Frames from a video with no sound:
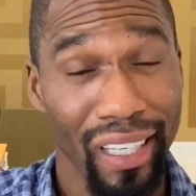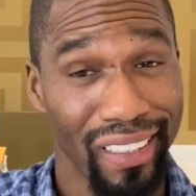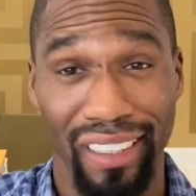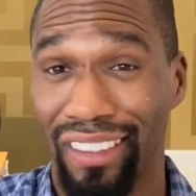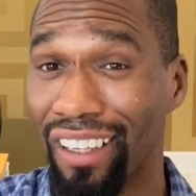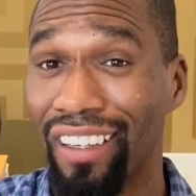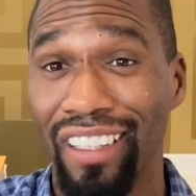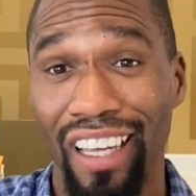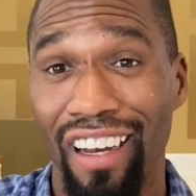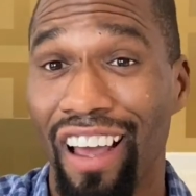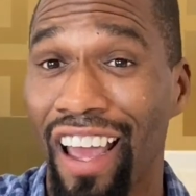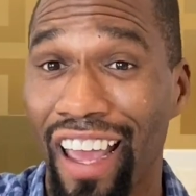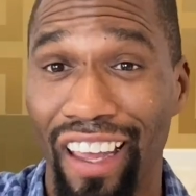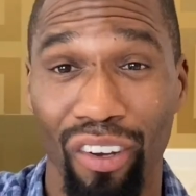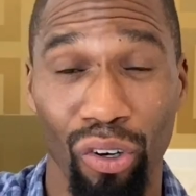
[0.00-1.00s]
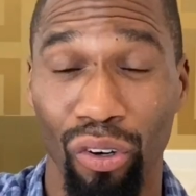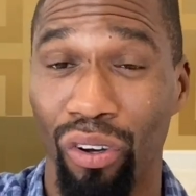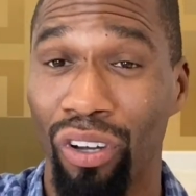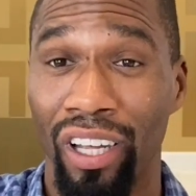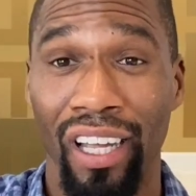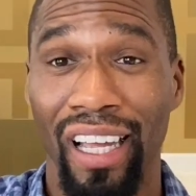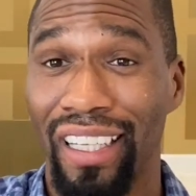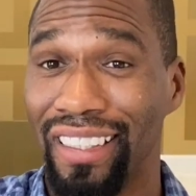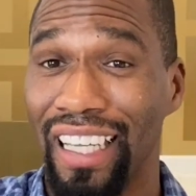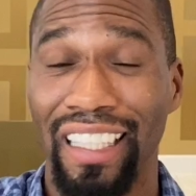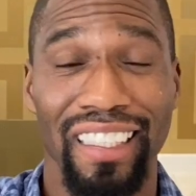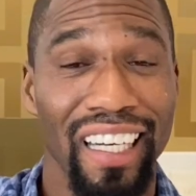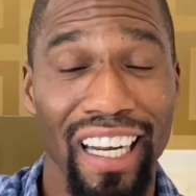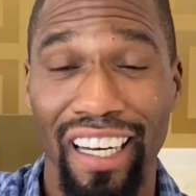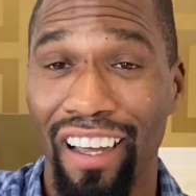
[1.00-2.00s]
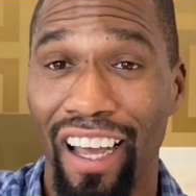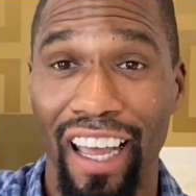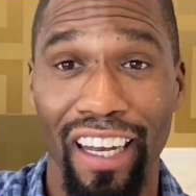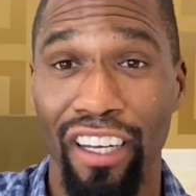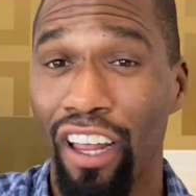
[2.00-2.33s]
It's a Sunday night or Saturday night,